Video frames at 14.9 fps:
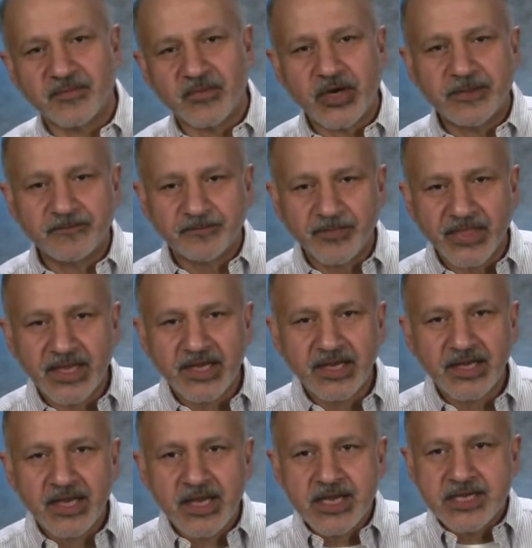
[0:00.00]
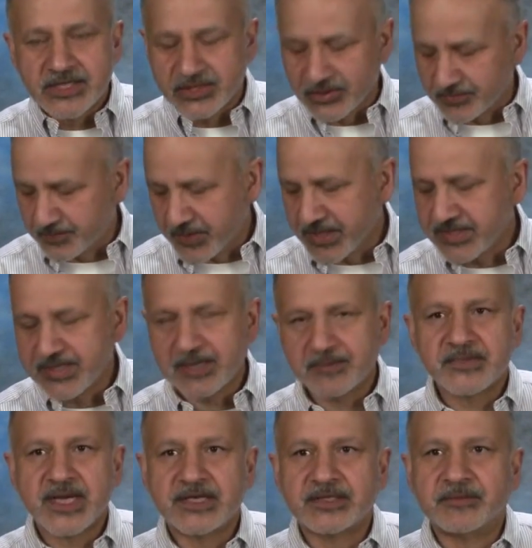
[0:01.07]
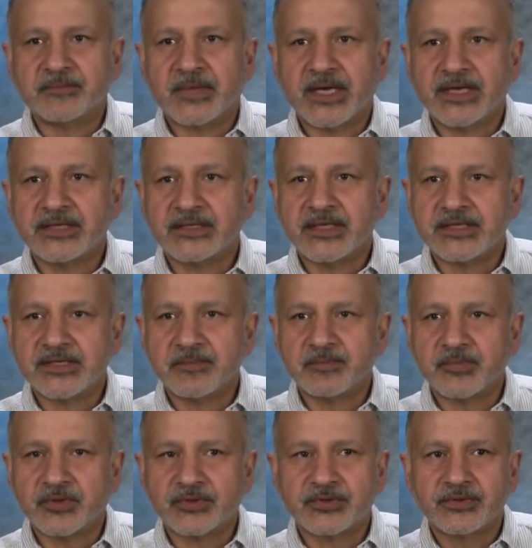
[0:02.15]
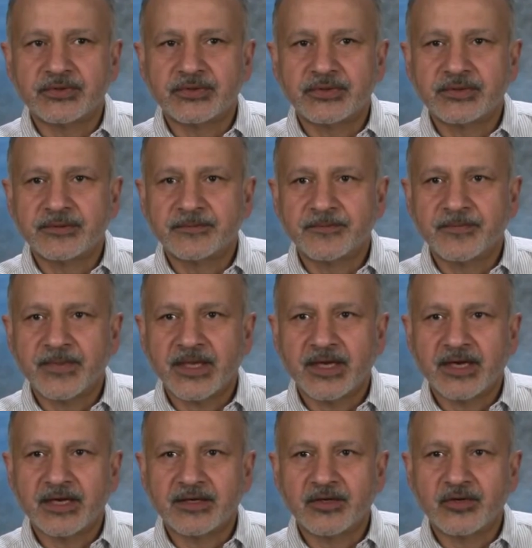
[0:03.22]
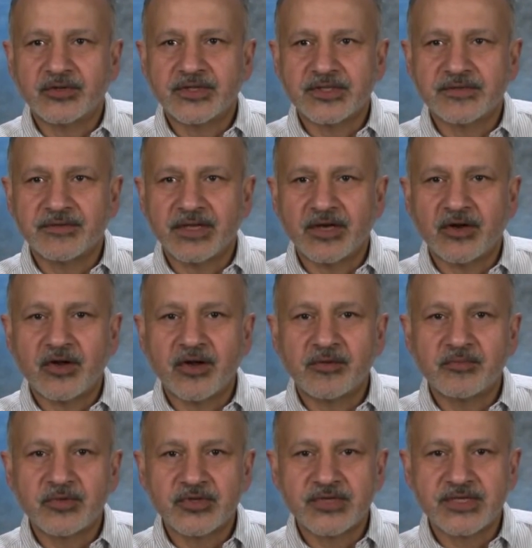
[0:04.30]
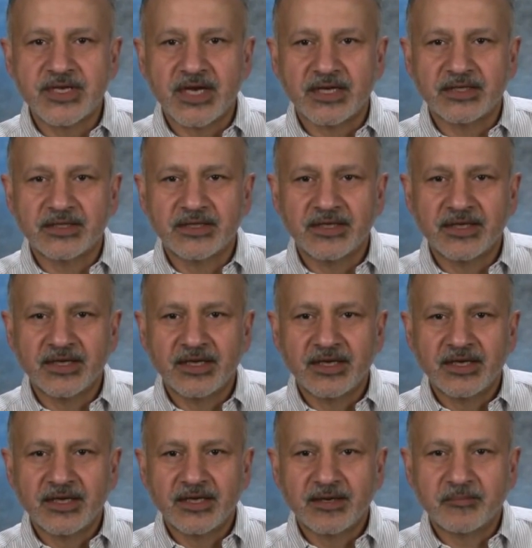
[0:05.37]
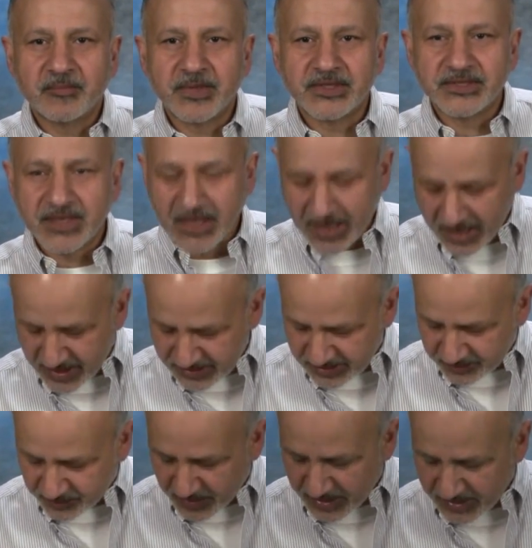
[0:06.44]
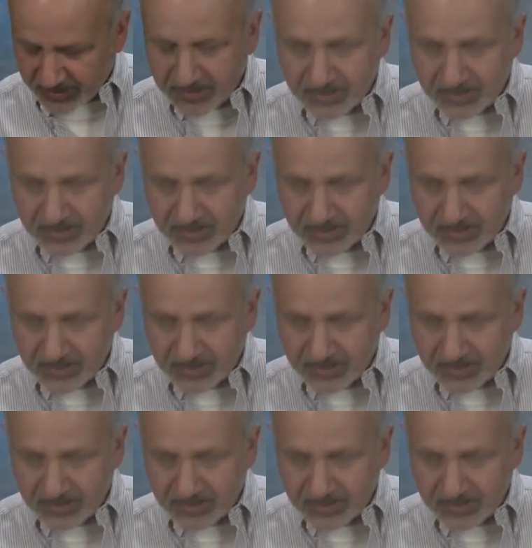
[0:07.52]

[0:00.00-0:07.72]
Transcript: rate, right? So please keep that in mind. That's important. And notice we are almost done. But the last